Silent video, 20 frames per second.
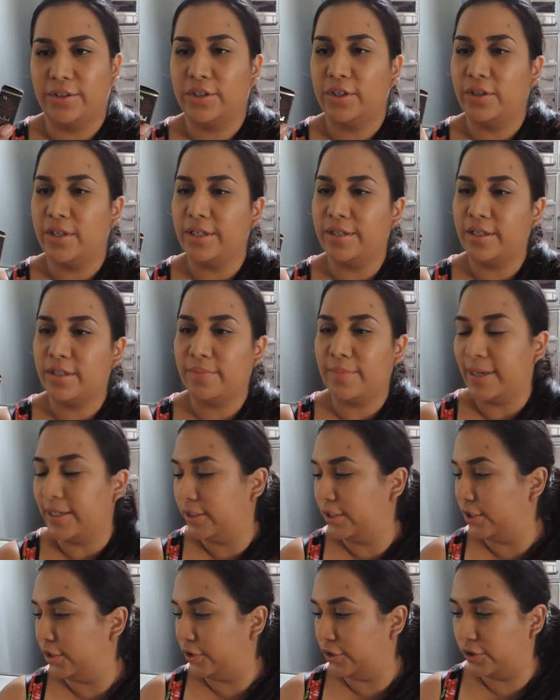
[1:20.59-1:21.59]
So this is my
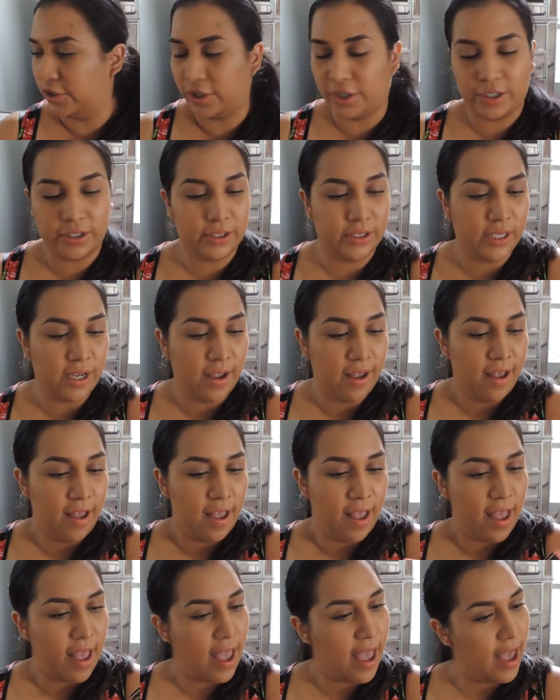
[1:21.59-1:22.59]
sister's.
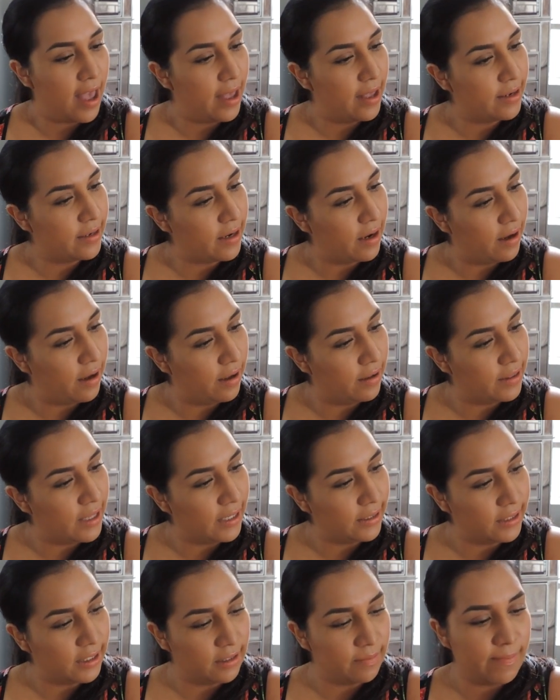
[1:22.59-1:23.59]
And
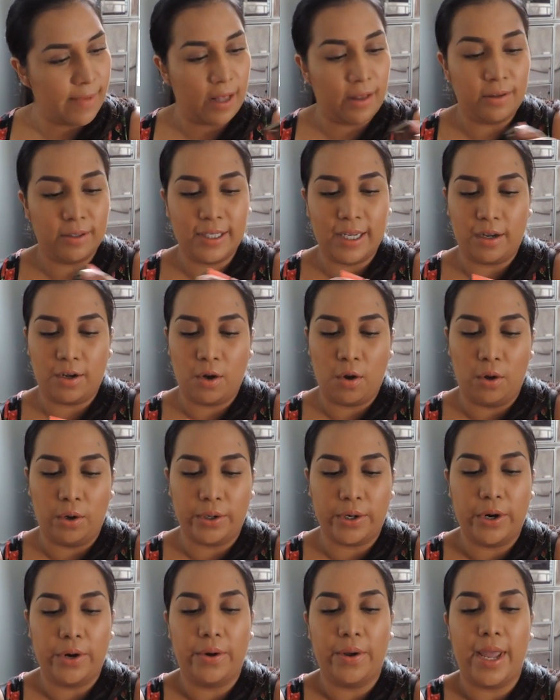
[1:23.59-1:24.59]
this is Melted
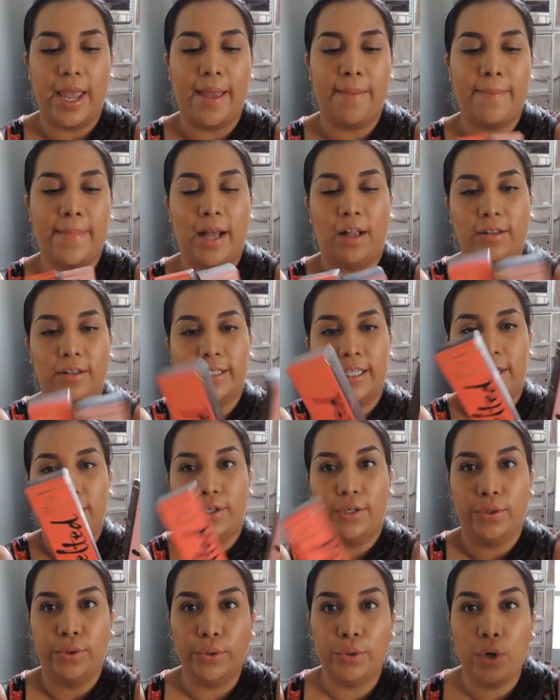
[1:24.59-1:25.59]
Coral and Melted
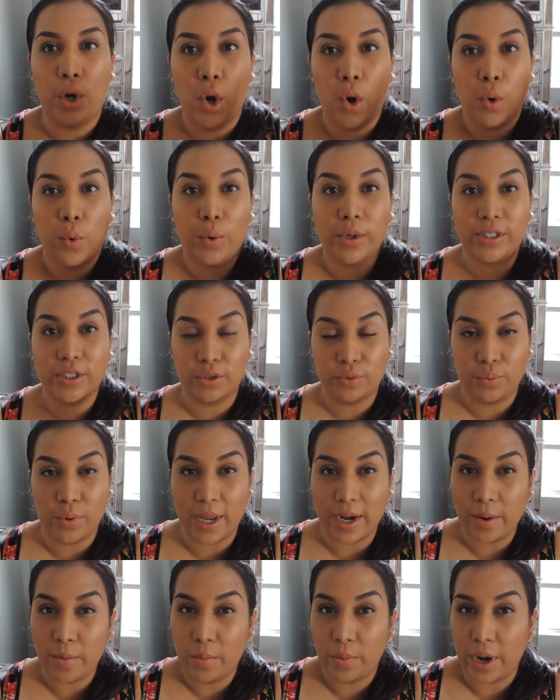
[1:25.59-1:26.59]
Nude, which is
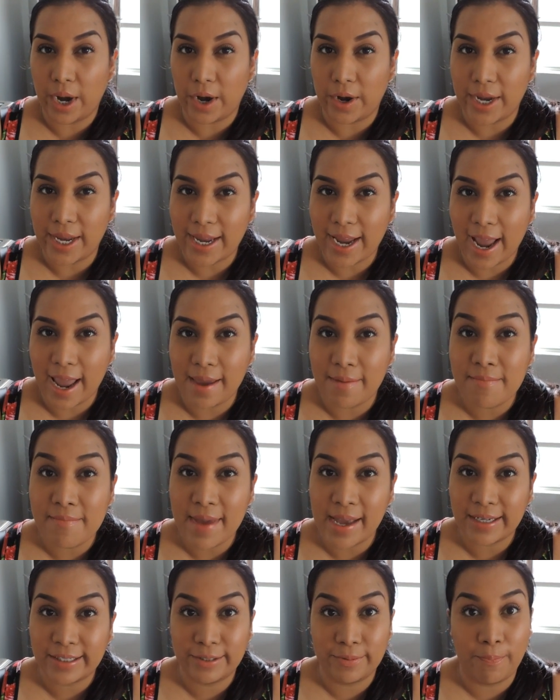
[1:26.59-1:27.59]
what I'm wearing. I
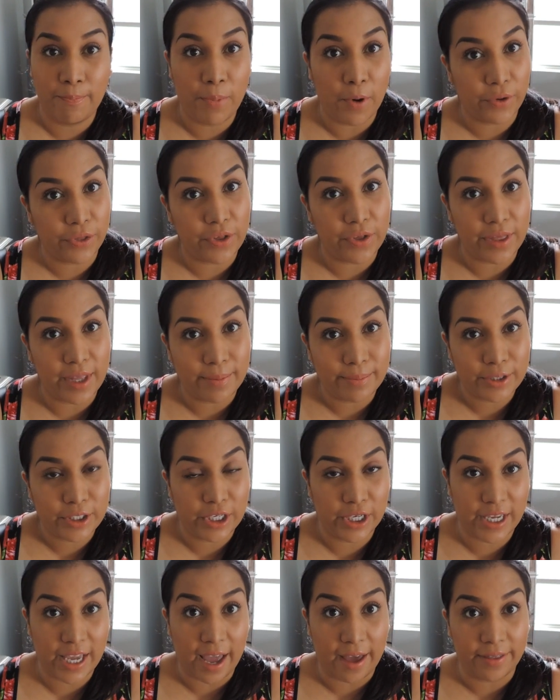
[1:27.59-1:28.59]
mix both of them
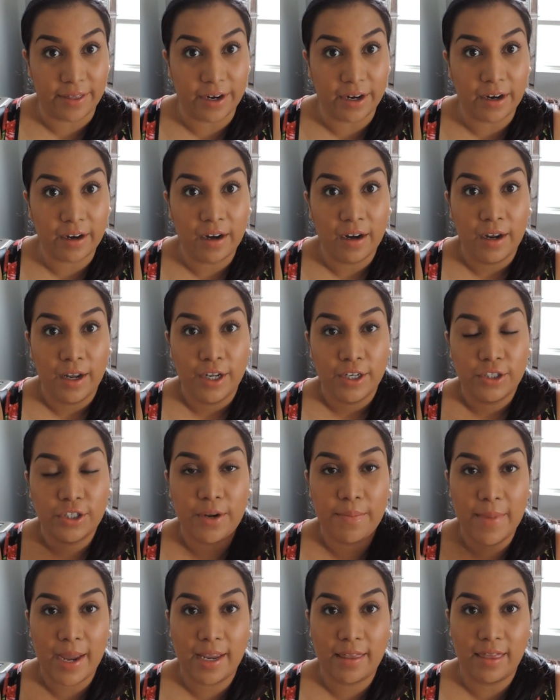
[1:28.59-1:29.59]
together
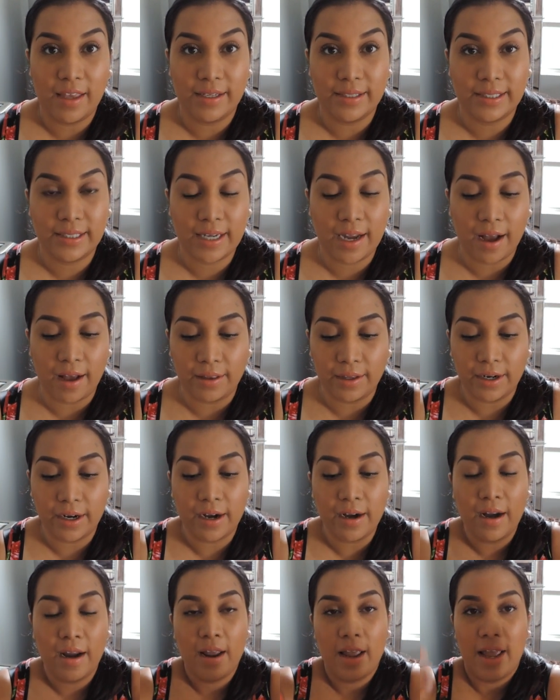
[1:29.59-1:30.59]
to make this
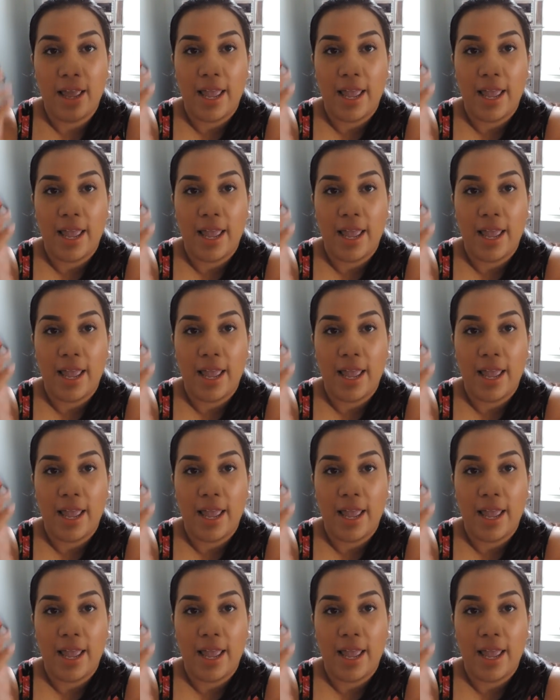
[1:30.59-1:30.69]
color.